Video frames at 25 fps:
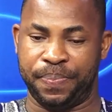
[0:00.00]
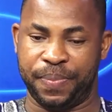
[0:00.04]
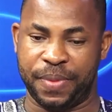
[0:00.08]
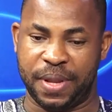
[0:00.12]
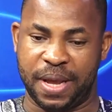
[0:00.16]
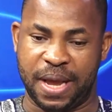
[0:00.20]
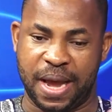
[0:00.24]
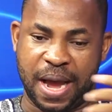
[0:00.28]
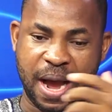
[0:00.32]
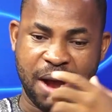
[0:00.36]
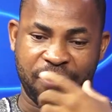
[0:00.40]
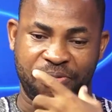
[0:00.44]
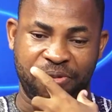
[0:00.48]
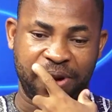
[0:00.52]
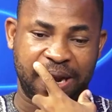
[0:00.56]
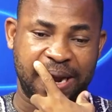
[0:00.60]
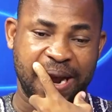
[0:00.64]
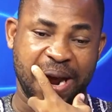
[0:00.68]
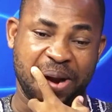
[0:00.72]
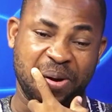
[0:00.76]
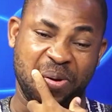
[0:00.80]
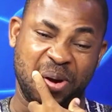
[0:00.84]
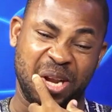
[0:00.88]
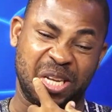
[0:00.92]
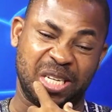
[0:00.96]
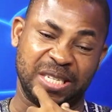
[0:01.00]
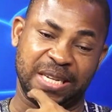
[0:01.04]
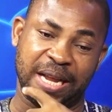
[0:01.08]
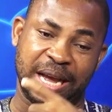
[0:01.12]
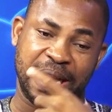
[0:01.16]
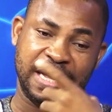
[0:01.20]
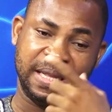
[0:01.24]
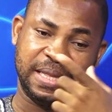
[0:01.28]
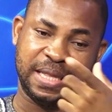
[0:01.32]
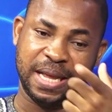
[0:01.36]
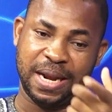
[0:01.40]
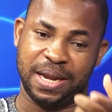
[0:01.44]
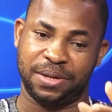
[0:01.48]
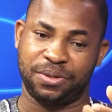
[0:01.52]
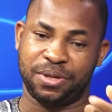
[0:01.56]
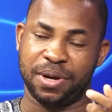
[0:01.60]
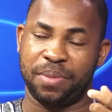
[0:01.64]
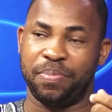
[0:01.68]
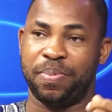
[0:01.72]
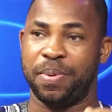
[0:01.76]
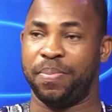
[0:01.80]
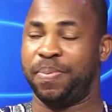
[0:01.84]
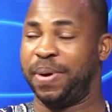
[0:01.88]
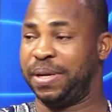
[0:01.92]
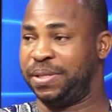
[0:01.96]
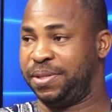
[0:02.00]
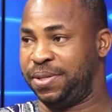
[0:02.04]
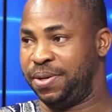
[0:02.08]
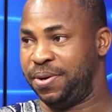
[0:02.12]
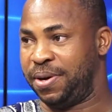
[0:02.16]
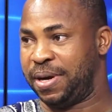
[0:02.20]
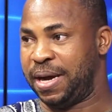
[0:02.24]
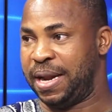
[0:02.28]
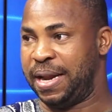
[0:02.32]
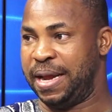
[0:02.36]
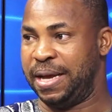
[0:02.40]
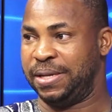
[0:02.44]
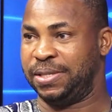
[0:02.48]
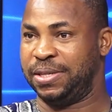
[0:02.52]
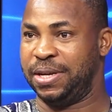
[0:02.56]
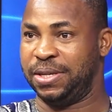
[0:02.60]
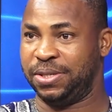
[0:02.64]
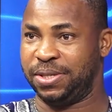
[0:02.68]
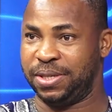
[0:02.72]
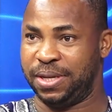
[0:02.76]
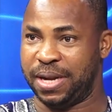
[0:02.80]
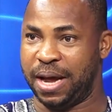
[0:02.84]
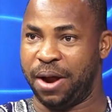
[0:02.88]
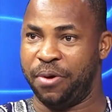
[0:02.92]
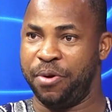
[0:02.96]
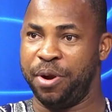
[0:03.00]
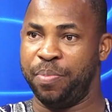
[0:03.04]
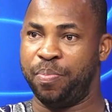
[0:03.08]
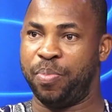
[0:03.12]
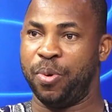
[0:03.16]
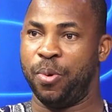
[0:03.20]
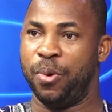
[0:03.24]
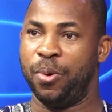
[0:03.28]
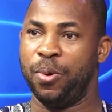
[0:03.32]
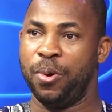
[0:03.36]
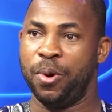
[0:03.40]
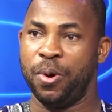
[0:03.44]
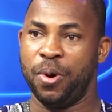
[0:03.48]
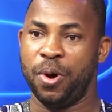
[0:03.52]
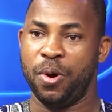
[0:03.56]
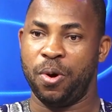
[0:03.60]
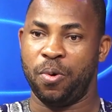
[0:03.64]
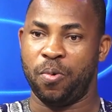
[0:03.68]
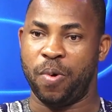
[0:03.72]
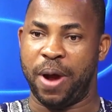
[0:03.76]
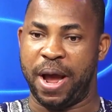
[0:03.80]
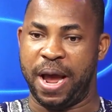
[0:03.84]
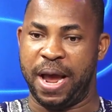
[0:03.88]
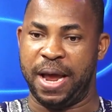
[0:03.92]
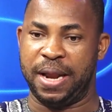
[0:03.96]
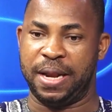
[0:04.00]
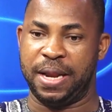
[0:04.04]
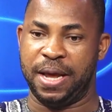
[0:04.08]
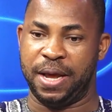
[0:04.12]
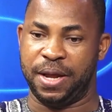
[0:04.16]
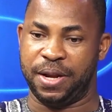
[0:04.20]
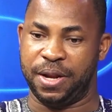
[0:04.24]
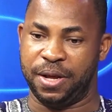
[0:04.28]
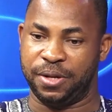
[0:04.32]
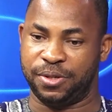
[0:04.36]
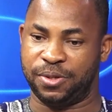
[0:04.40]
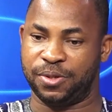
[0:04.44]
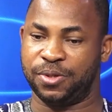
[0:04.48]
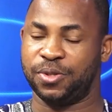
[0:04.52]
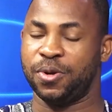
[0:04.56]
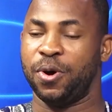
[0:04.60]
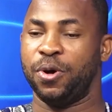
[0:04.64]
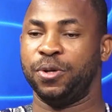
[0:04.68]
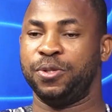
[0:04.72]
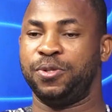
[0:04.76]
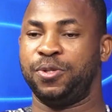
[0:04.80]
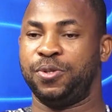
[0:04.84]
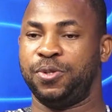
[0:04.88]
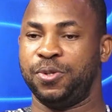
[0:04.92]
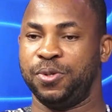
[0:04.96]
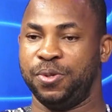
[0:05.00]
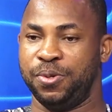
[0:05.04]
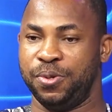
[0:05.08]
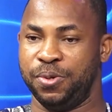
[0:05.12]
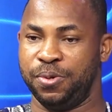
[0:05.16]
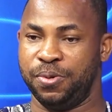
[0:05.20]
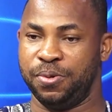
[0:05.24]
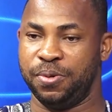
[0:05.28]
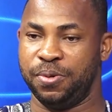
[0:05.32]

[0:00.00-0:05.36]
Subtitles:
African Regional Intellectual Property Organization, ARIPO, where they sought to